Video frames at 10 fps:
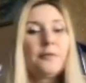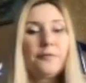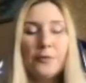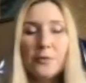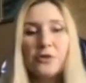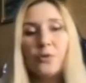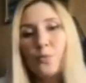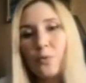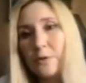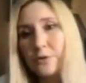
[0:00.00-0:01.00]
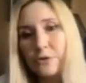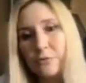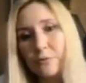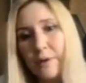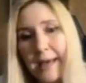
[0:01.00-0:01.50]
First of all,
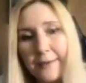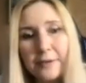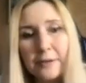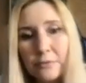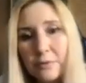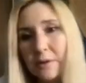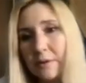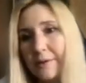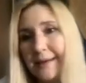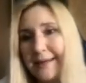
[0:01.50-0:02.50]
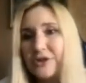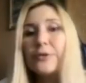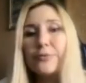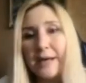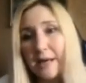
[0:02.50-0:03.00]
to have a look
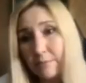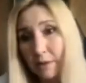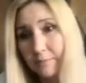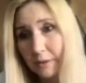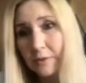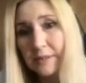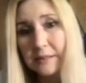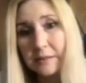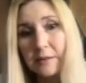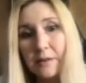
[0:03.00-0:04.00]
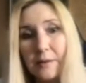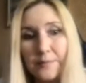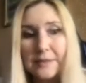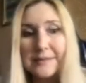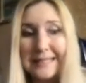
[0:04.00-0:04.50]
at grammar, because
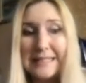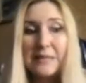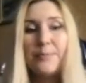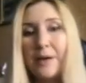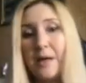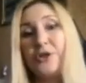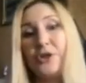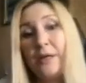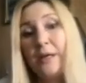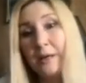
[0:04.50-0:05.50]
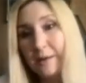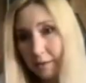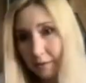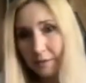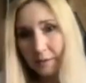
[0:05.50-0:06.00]
this part,
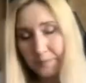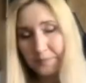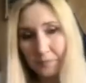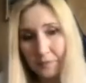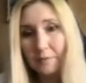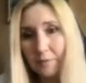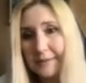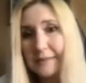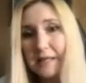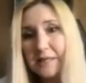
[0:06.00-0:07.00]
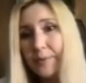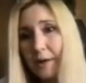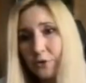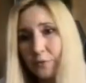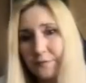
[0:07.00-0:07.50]
the last
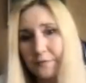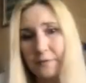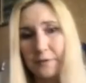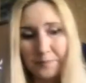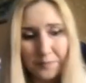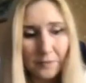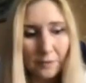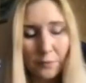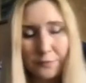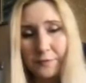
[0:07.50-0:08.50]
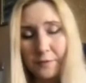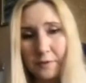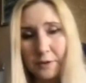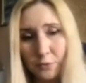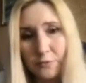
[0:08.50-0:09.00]
part of
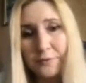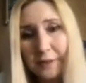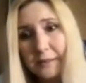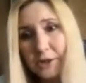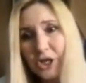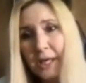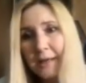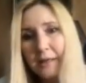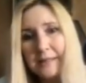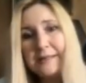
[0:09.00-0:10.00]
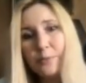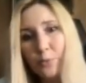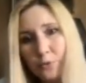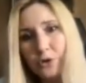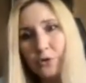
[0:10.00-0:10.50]
Use of English is
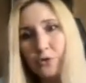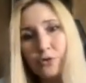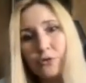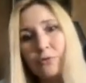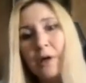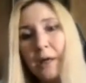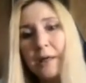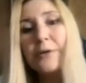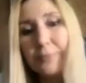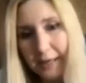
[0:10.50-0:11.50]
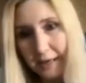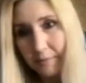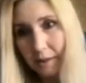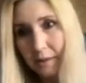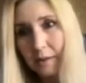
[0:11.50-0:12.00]
devoted to grammar.